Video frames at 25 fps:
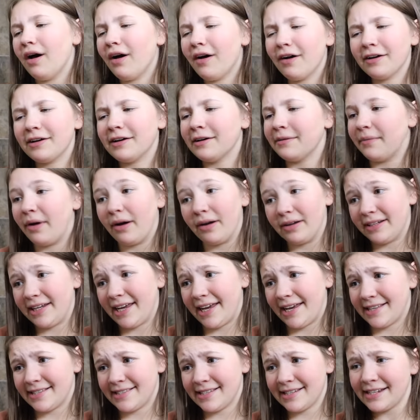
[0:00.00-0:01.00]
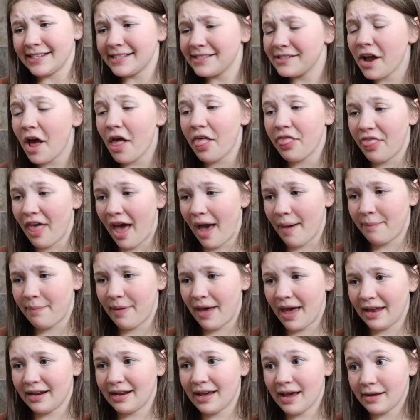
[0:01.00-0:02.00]
Aw, come on, Kason. It's not that
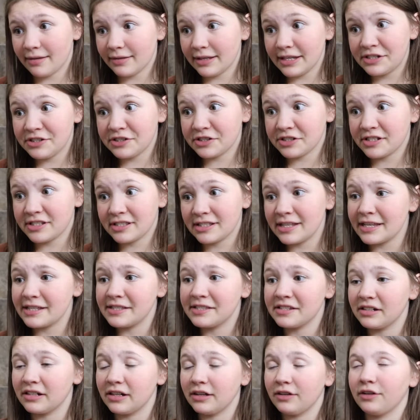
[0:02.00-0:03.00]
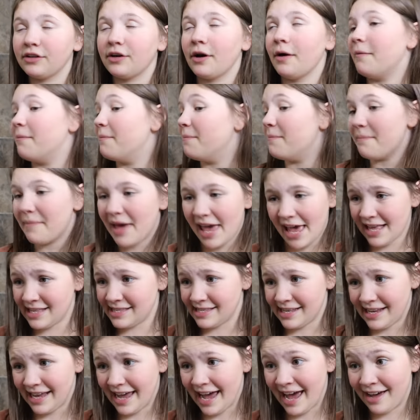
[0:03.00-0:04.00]
bad. At least your skin's gonna look
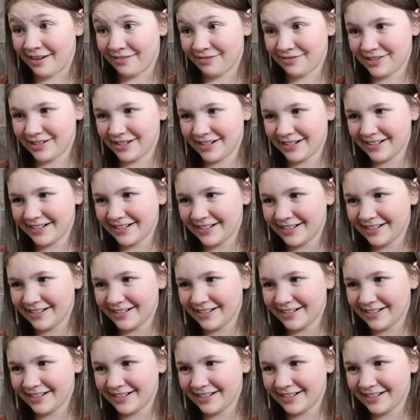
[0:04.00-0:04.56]
amazing after.